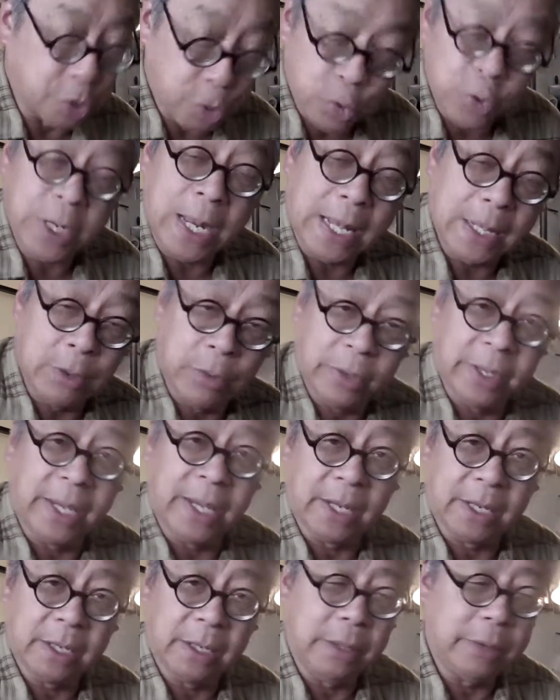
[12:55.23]
good at looking
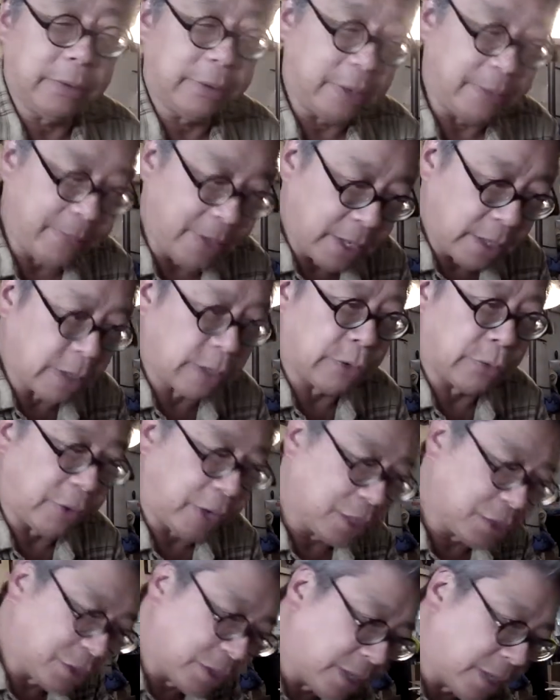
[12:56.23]
at color and make a
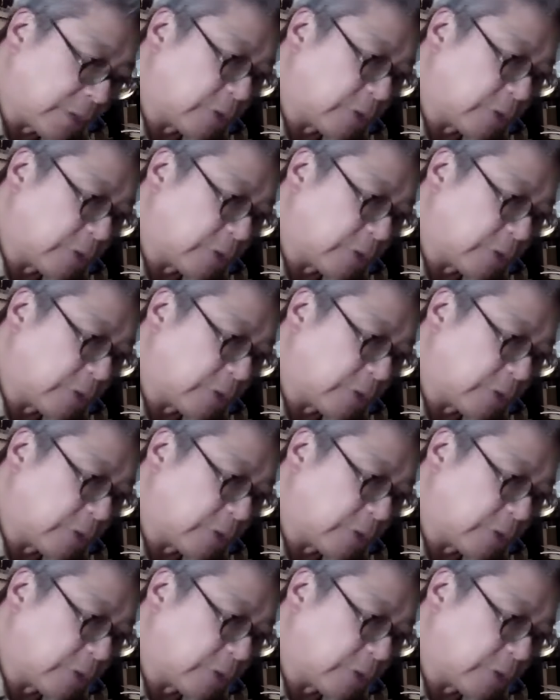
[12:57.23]
correction